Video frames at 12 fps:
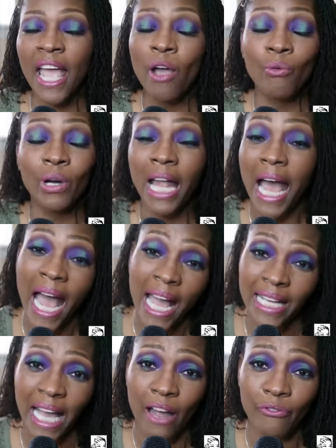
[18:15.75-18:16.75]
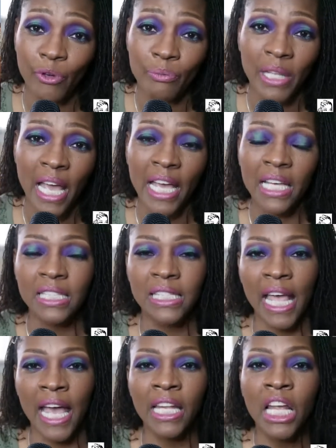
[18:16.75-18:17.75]
And what I got from that is
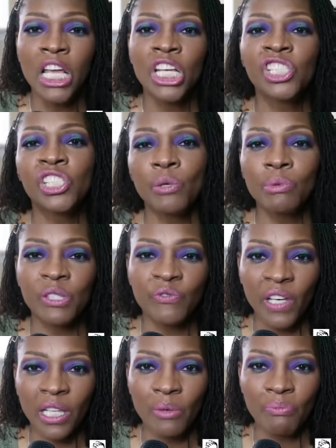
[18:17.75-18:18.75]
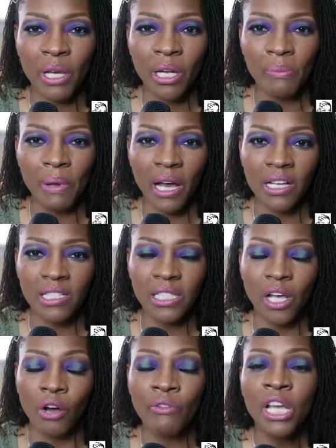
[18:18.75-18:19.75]
that she was feeling better about
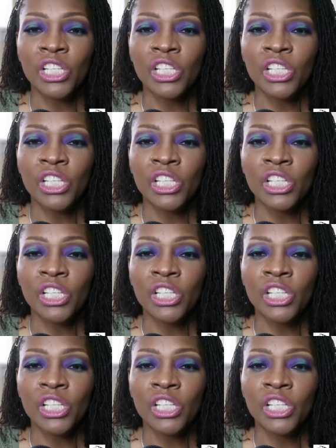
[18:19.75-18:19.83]
herself.